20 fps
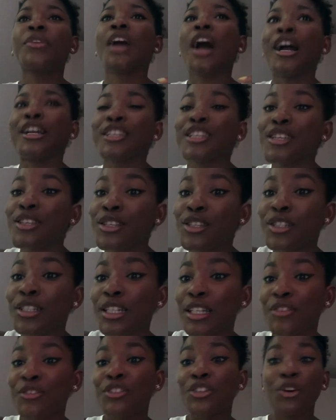I used to
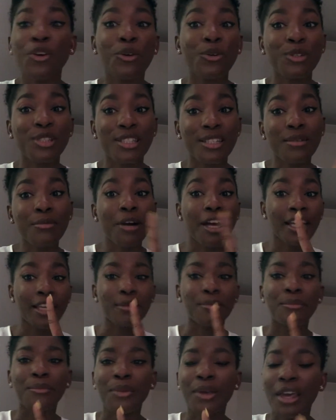live in a hostel back
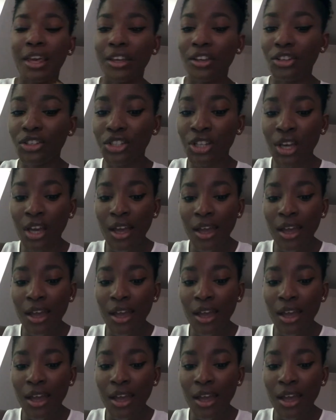in Pécs,